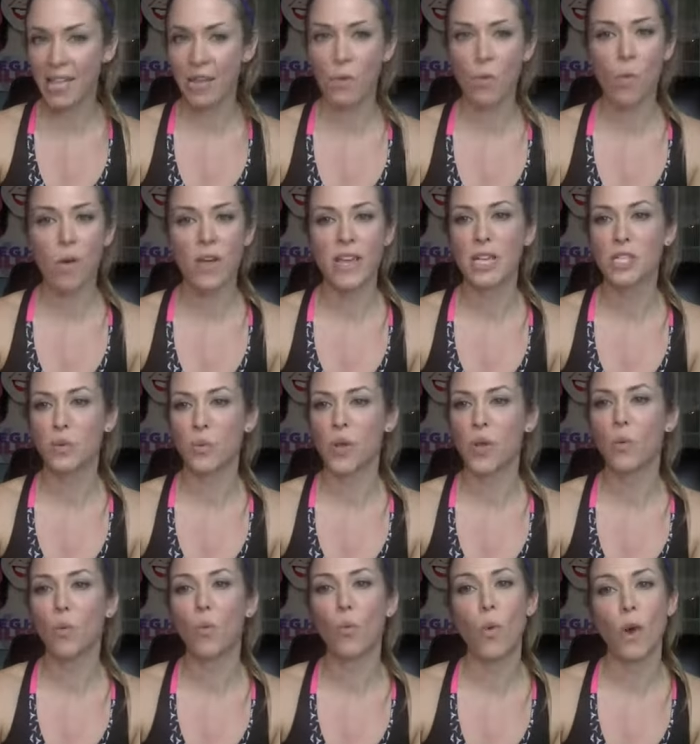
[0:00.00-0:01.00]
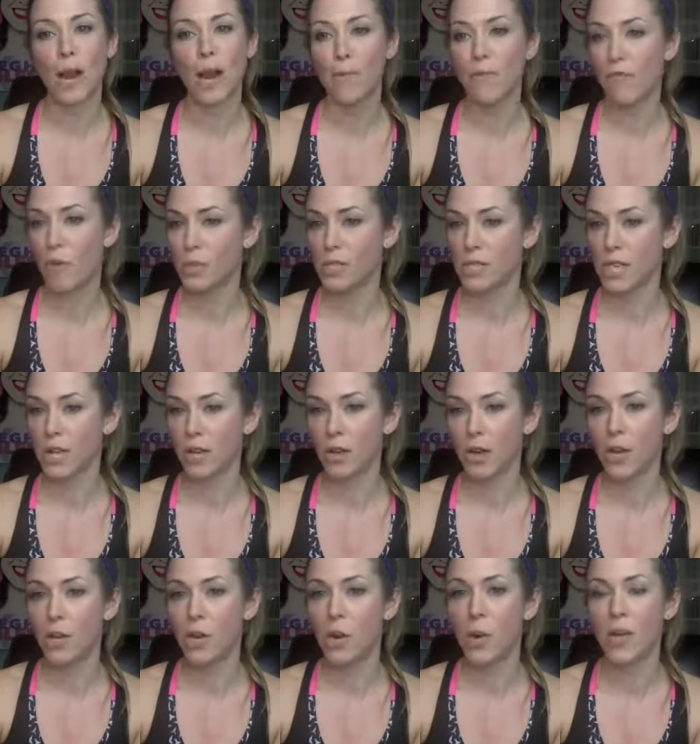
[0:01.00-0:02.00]
what each week what I'm focusing
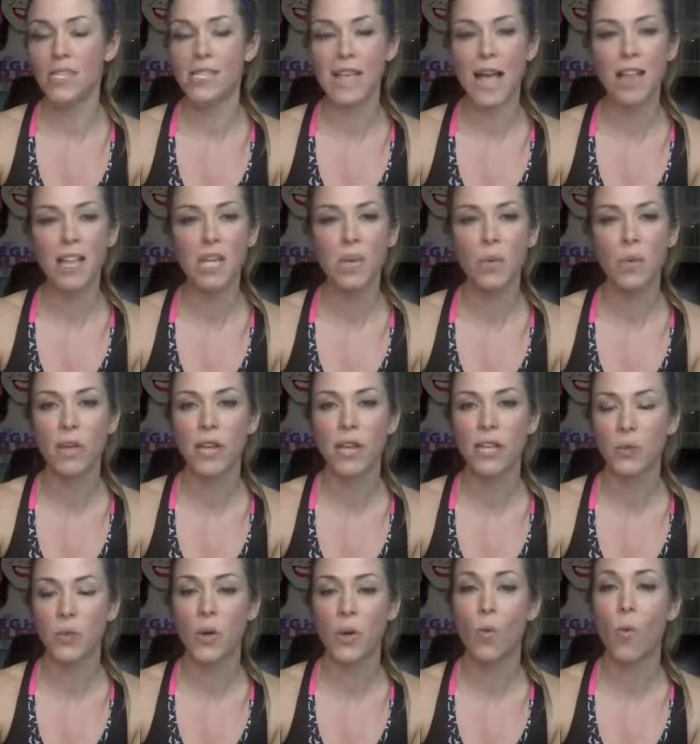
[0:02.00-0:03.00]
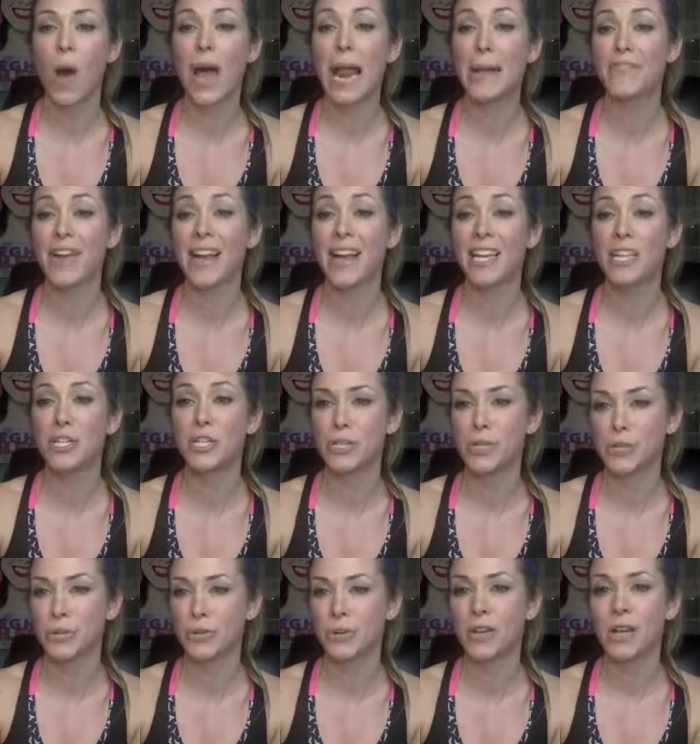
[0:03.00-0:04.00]
on. I know exactly each week what I'm inviting
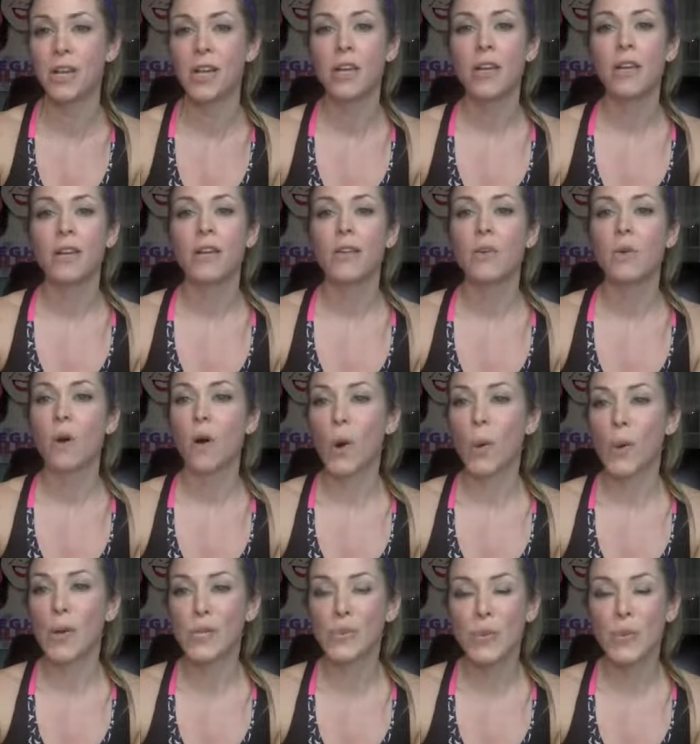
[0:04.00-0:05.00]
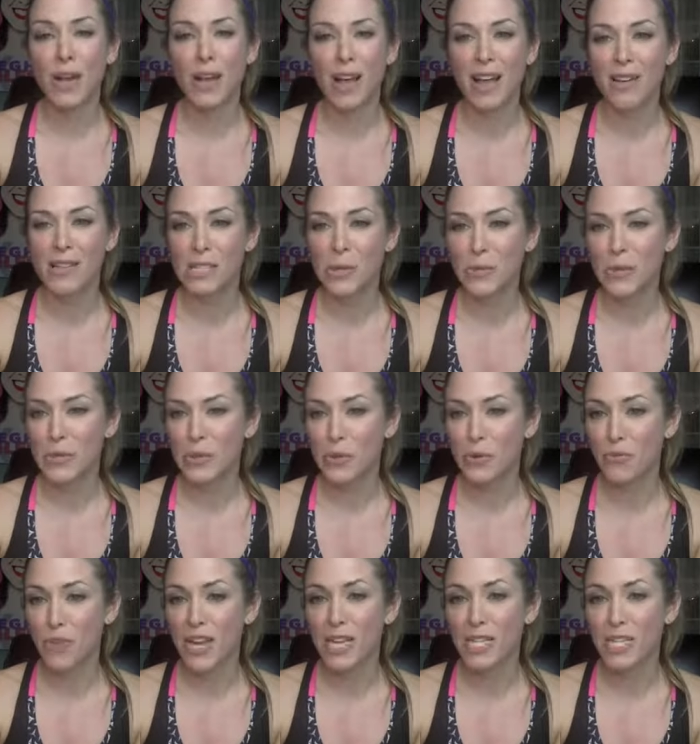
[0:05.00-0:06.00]
to. You always want to have something to
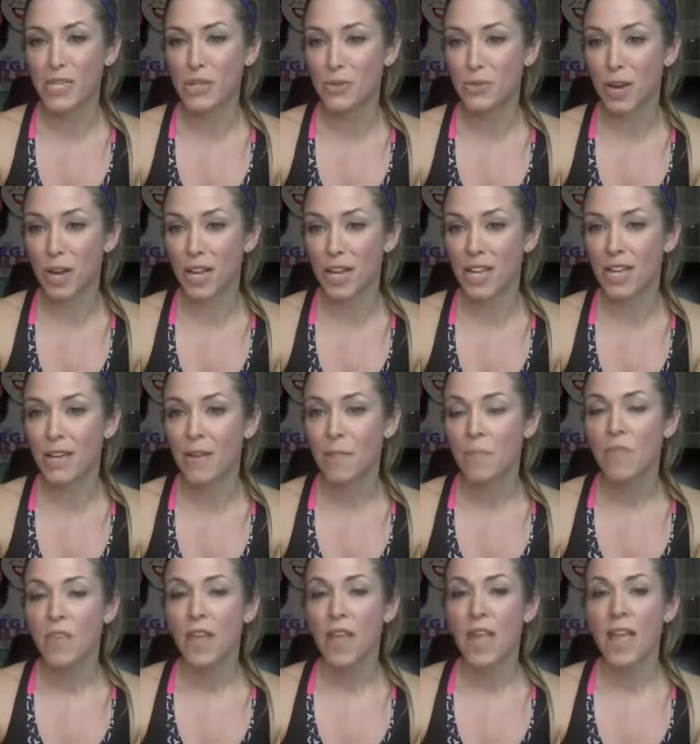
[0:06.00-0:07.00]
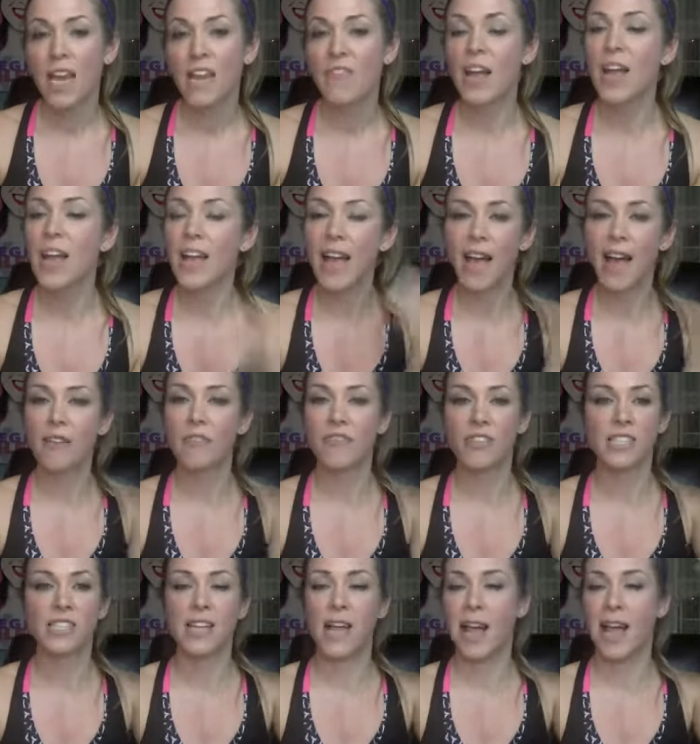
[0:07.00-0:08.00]
invite to, right? And if I have
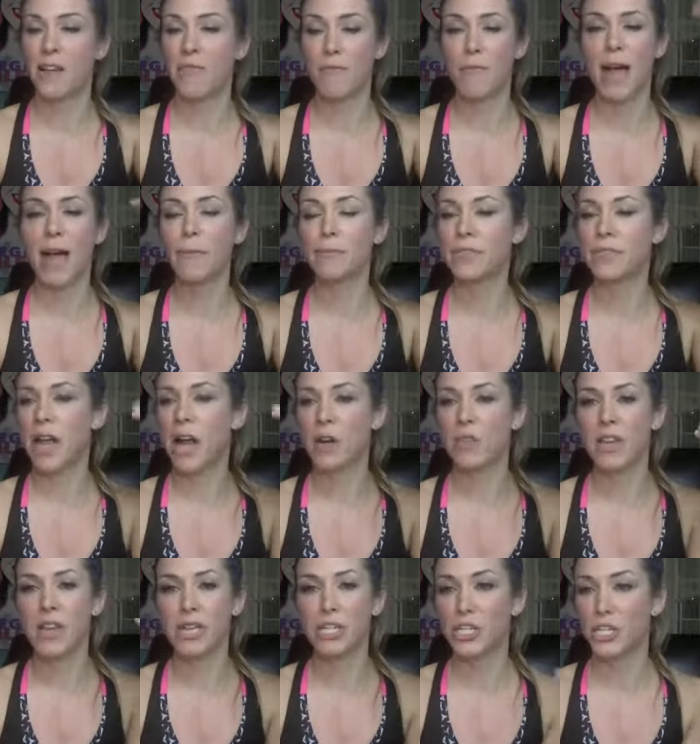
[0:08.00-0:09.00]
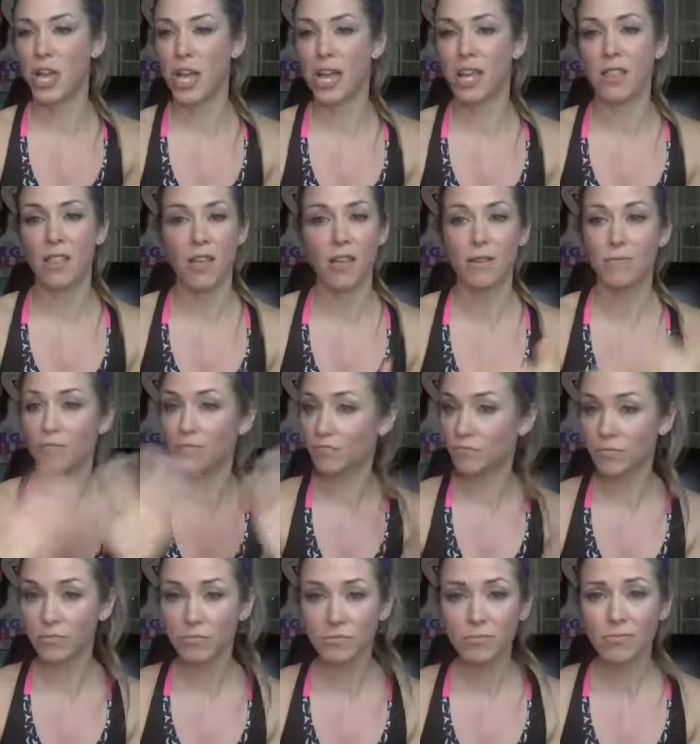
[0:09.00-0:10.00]
this kind of mapped out each day,
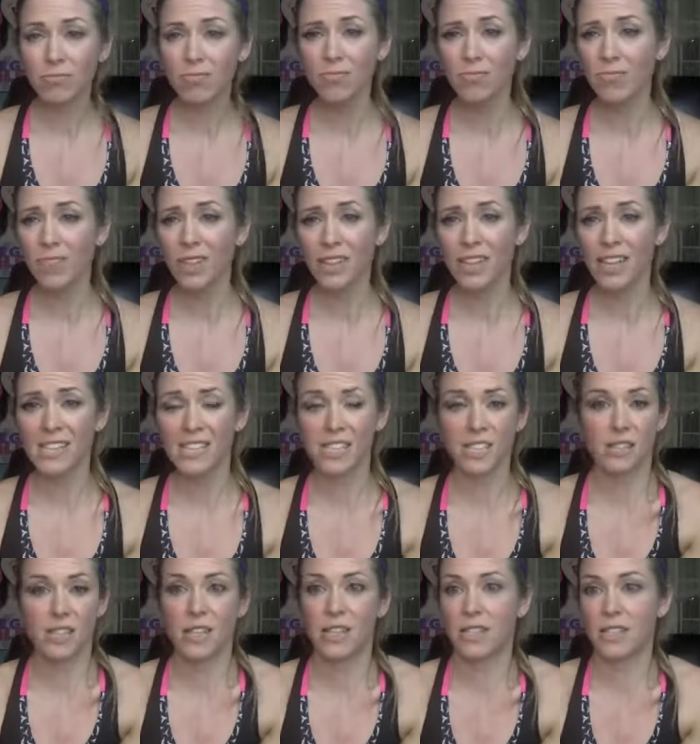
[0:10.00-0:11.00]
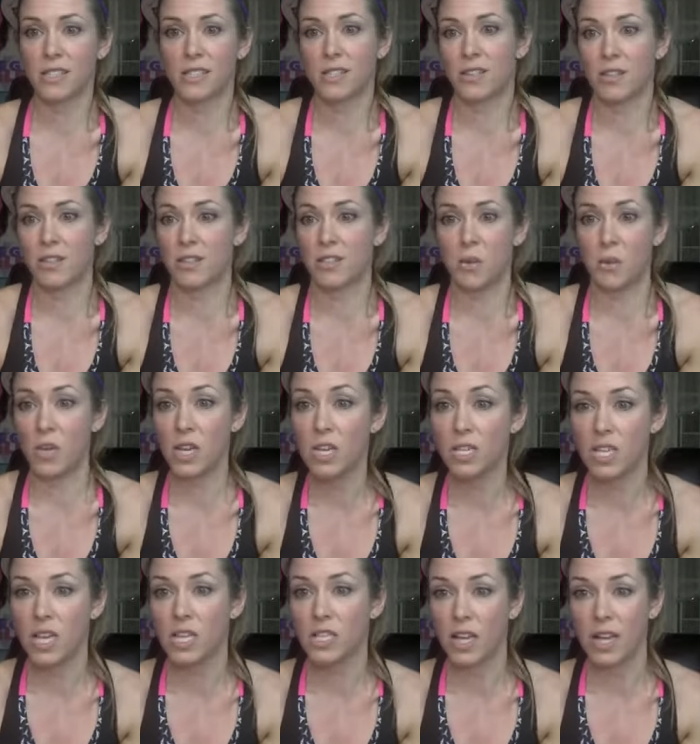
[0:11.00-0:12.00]
then it's it's just so
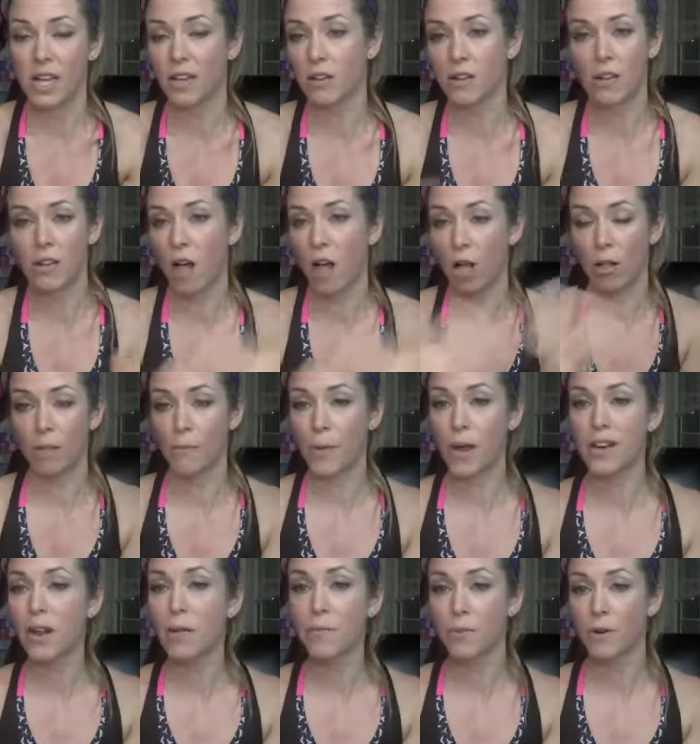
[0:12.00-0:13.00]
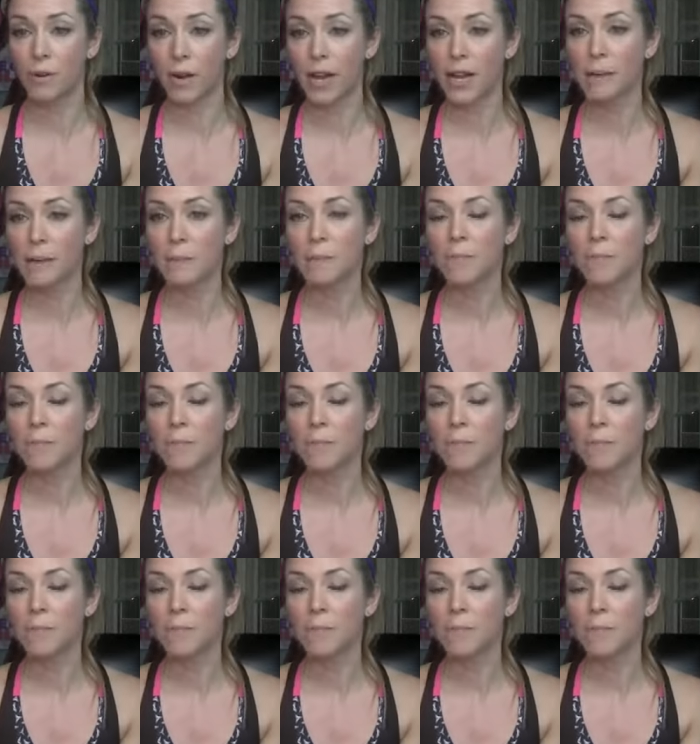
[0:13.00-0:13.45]
easy. It's like color by number, right?